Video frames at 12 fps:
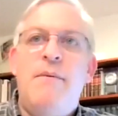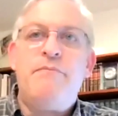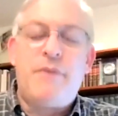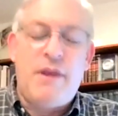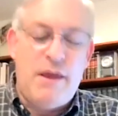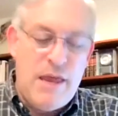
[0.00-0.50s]

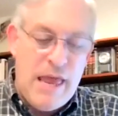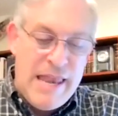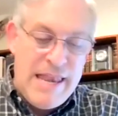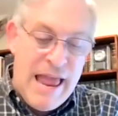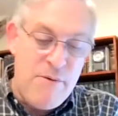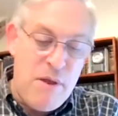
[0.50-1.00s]
um
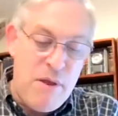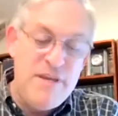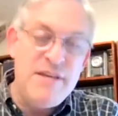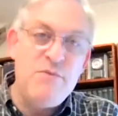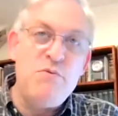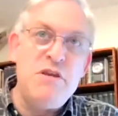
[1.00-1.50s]
and now
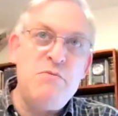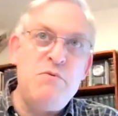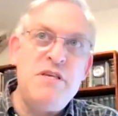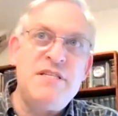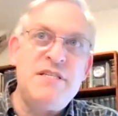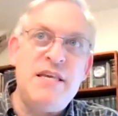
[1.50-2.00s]
and we, we,
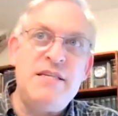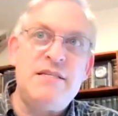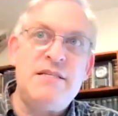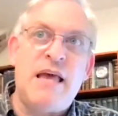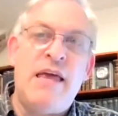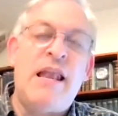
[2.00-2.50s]
we see,
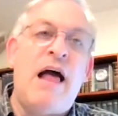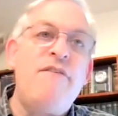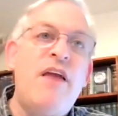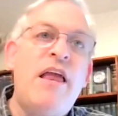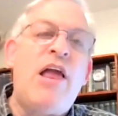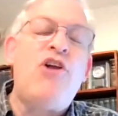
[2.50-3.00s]
and
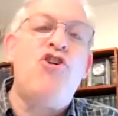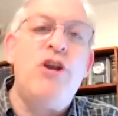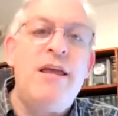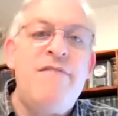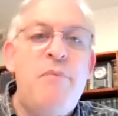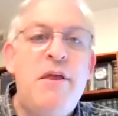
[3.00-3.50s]

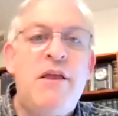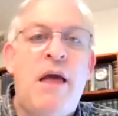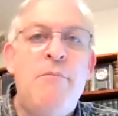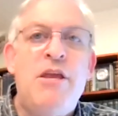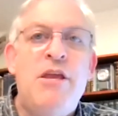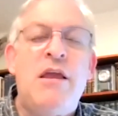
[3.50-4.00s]
could he have
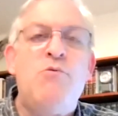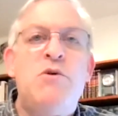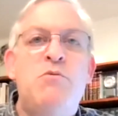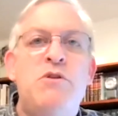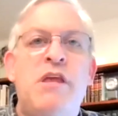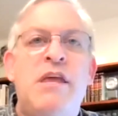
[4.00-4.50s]
been? I mean,
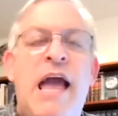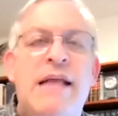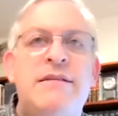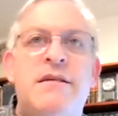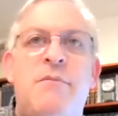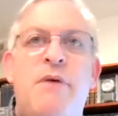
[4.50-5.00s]
we, he
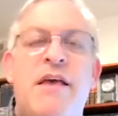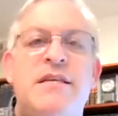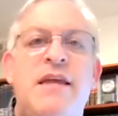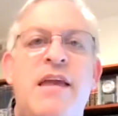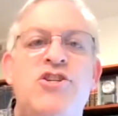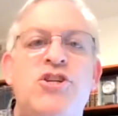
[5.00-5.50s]
had some
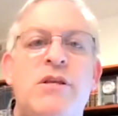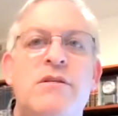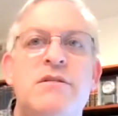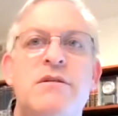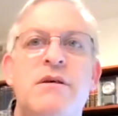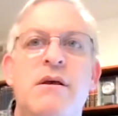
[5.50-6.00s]

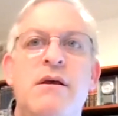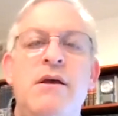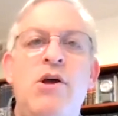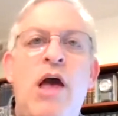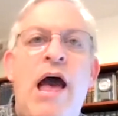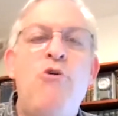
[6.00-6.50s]
hesitations.
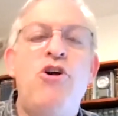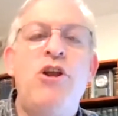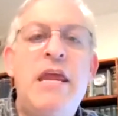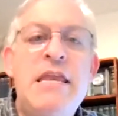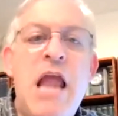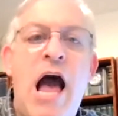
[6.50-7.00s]
How
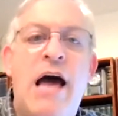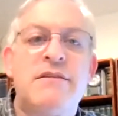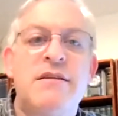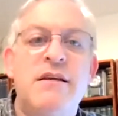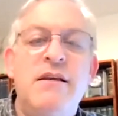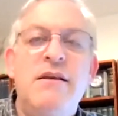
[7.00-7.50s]
could he not?